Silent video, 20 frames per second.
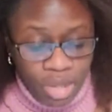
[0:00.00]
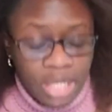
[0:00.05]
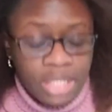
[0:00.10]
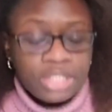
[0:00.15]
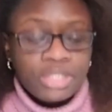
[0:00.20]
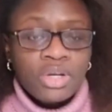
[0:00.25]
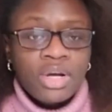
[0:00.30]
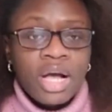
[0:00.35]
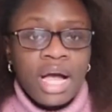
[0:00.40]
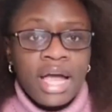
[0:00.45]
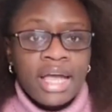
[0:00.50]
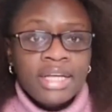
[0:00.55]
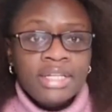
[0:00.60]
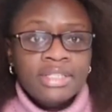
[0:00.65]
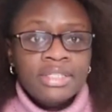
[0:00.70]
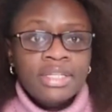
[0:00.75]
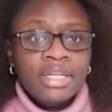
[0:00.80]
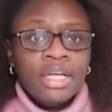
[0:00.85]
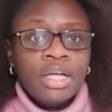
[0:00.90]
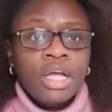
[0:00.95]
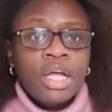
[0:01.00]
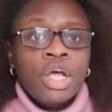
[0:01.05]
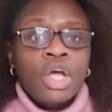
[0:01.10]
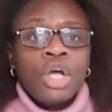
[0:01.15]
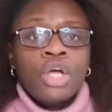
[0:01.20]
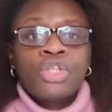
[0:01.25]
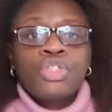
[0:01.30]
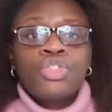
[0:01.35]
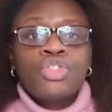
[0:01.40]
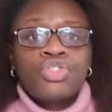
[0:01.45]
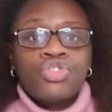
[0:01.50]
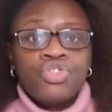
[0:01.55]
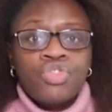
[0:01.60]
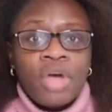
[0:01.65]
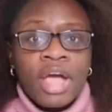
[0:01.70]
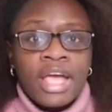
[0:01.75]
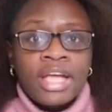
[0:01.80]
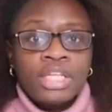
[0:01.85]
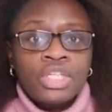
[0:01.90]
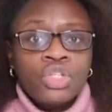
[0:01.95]
So guys,
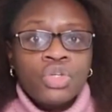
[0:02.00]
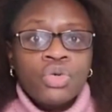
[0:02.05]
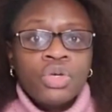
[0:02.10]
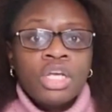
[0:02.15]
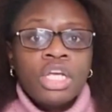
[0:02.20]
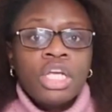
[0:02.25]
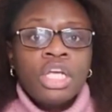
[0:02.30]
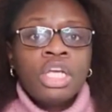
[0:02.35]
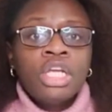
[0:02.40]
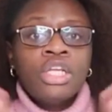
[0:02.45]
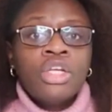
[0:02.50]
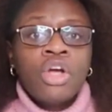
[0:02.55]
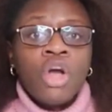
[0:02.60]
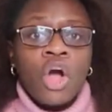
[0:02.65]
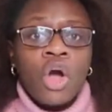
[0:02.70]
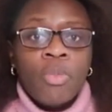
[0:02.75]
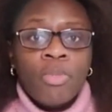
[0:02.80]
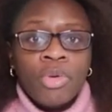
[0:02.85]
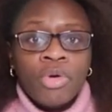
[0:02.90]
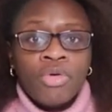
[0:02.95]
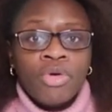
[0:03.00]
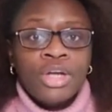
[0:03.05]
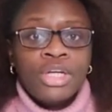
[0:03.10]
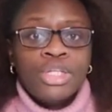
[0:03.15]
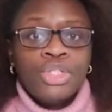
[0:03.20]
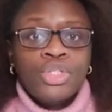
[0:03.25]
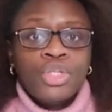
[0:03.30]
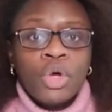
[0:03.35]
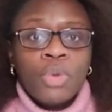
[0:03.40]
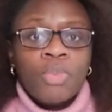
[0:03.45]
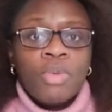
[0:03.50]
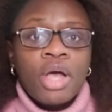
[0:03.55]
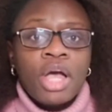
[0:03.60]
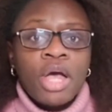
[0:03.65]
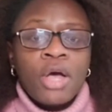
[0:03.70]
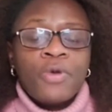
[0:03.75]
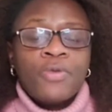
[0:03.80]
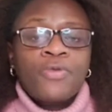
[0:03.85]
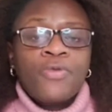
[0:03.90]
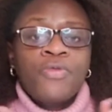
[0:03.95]
try to incorporate some
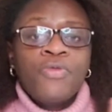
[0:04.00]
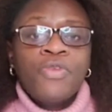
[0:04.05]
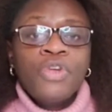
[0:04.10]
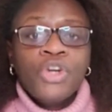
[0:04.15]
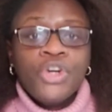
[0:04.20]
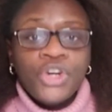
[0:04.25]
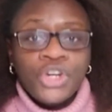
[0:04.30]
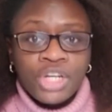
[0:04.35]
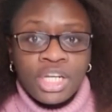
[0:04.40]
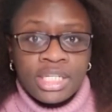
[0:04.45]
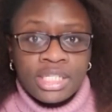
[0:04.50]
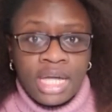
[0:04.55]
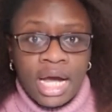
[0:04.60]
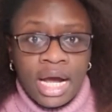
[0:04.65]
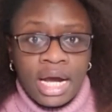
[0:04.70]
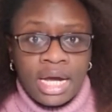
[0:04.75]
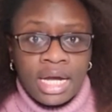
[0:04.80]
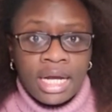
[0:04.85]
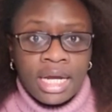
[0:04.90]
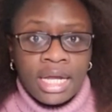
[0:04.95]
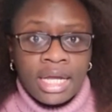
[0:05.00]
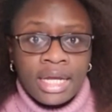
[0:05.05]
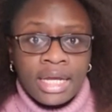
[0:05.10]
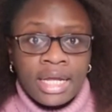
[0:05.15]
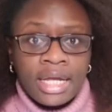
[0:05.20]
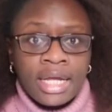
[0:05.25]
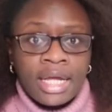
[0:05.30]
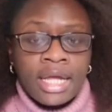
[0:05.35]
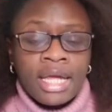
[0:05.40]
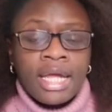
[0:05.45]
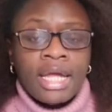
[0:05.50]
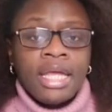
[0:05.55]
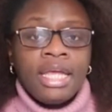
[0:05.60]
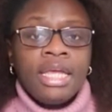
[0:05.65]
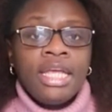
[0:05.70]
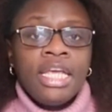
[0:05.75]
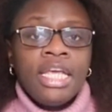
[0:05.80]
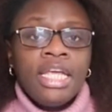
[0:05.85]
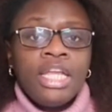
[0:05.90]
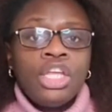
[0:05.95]
finger detangling
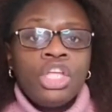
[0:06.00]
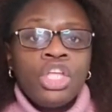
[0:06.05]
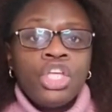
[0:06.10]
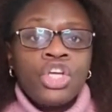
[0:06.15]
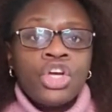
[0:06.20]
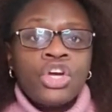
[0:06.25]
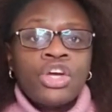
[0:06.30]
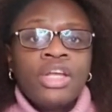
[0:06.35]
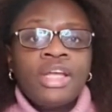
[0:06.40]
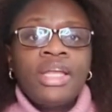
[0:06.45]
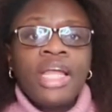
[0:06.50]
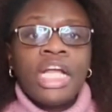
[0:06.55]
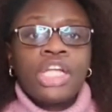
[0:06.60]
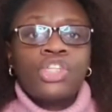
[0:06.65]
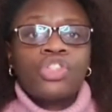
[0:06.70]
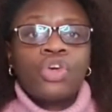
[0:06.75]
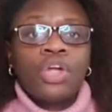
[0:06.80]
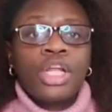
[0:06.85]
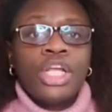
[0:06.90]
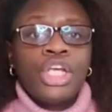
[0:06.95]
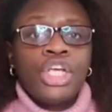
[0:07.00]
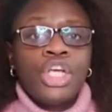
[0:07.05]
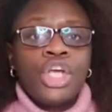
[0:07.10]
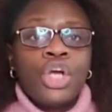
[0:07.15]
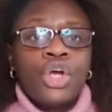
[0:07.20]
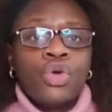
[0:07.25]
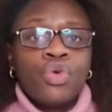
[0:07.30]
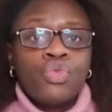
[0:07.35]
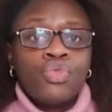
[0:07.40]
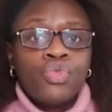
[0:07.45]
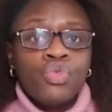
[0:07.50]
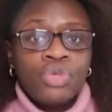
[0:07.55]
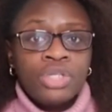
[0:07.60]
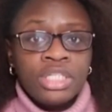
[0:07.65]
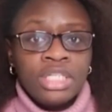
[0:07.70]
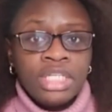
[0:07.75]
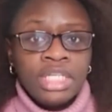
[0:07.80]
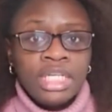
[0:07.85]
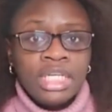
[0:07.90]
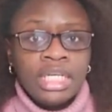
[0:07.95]
in your natural hair
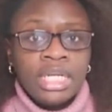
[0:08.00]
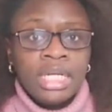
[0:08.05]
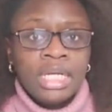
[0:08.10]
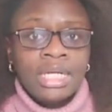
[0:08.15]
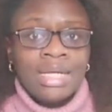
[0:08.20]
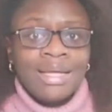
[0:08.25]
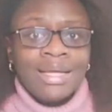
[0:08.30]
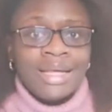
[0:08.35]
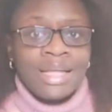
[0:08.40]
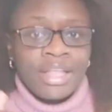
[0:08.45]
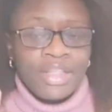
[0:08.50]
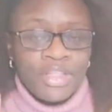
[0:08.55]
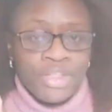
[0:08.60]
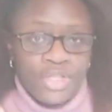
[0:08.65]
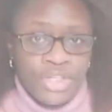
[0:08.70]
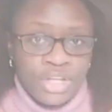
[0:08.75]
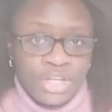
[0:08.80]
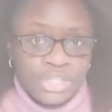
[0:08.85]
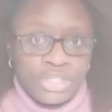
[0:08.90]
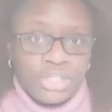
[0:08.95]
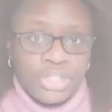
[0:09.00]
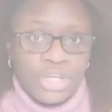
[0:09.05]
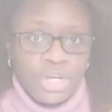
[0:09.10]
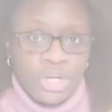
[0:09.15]
routine this